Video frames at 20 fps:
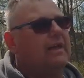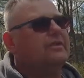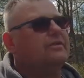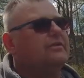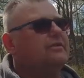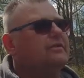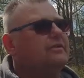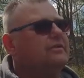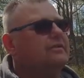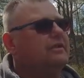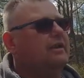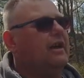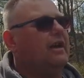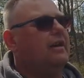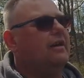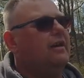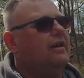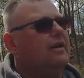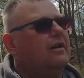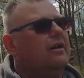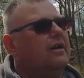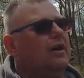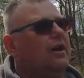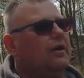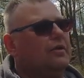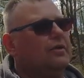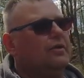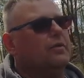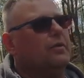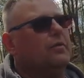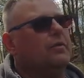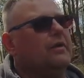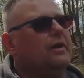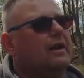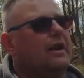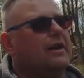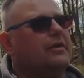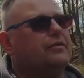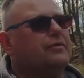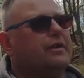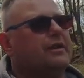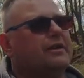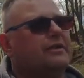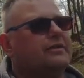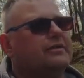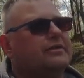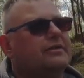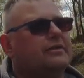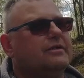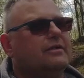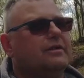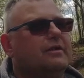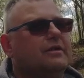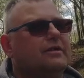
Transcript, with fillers: as yes, well. Yeah, I've done all the electrics